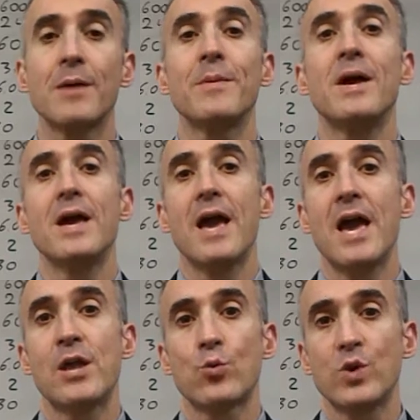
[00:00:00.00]
income,
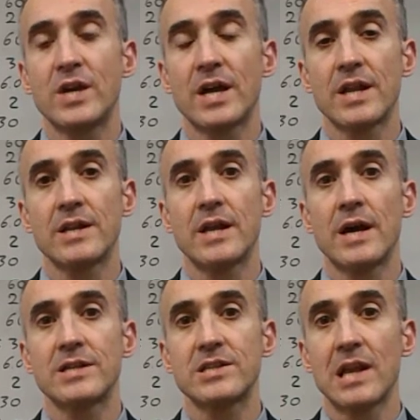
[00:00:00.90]
and we can
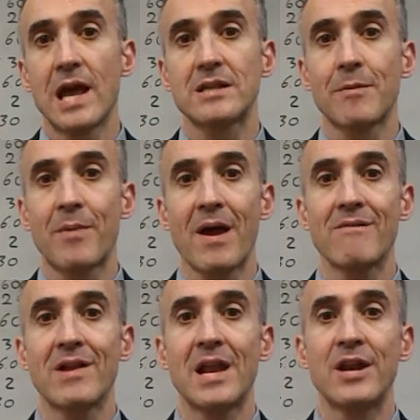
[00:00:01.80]
uh, select a
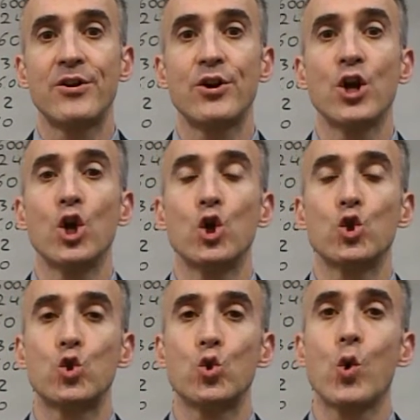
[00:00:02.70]
private lender
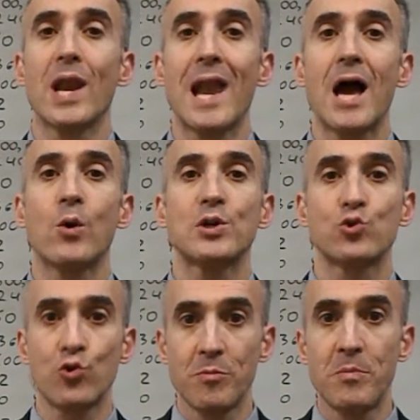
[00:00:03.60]
to allow
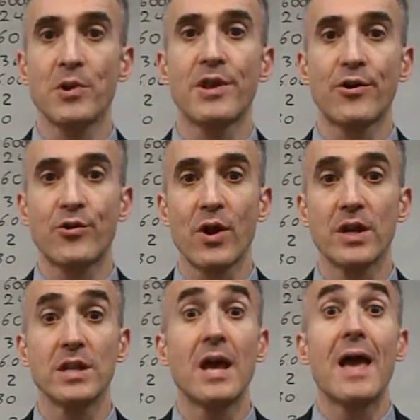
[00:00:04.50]
us to rebuild our
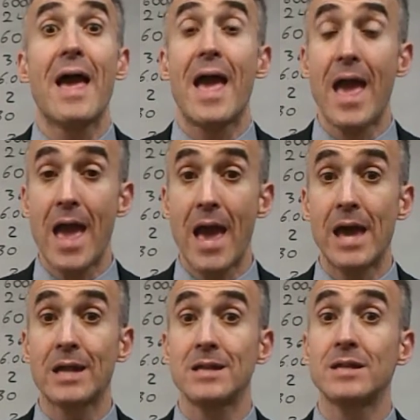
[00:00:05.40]
credit
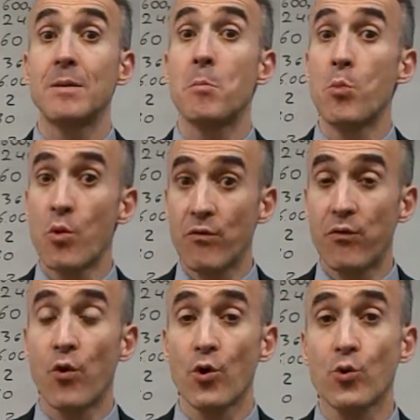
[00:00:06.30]
and move
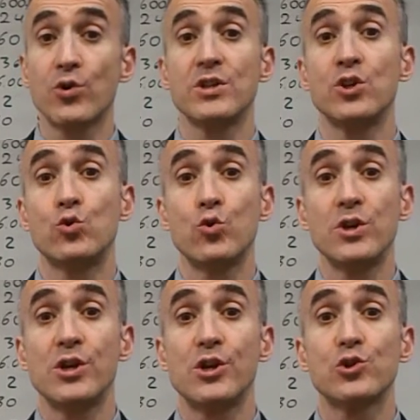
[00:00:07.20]
forward in two
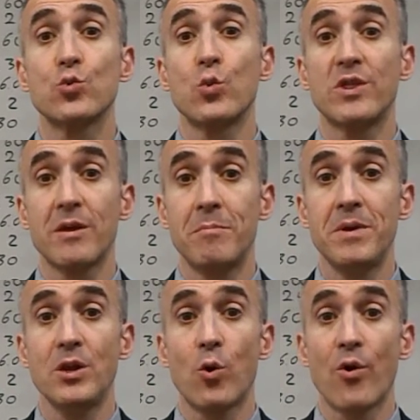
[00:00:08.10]
years with a
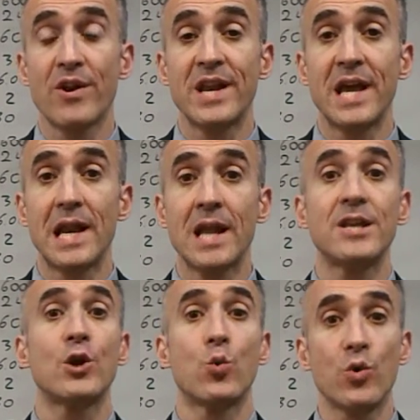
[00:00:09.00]
B or an A
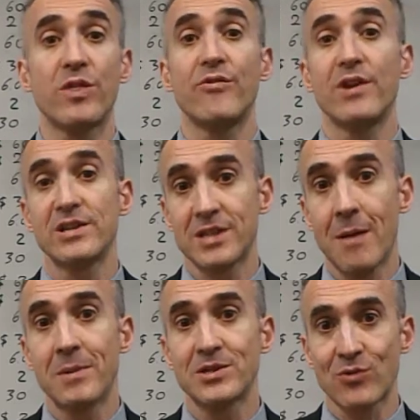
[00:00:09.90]
lender with a
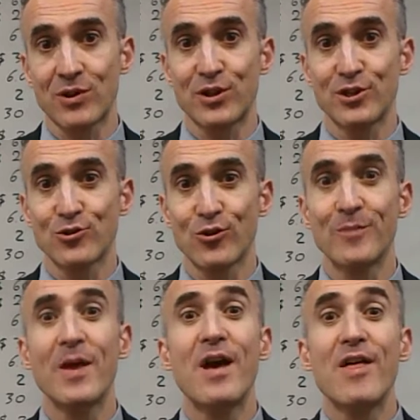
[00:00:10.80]
re-established credit history.
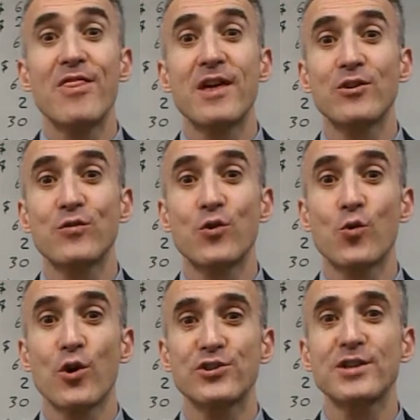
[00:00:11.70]
Thank you for
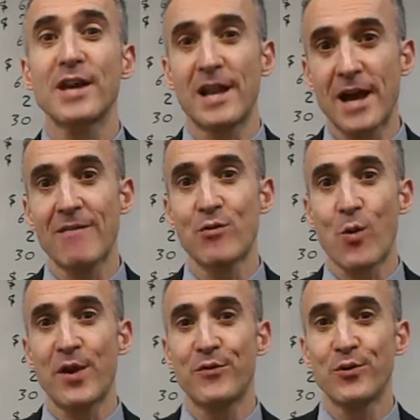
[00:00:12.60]
watching and have a
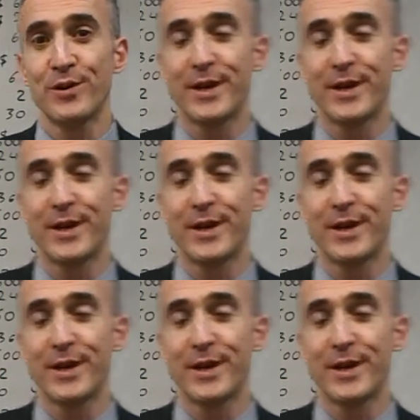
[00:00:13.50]
wonderful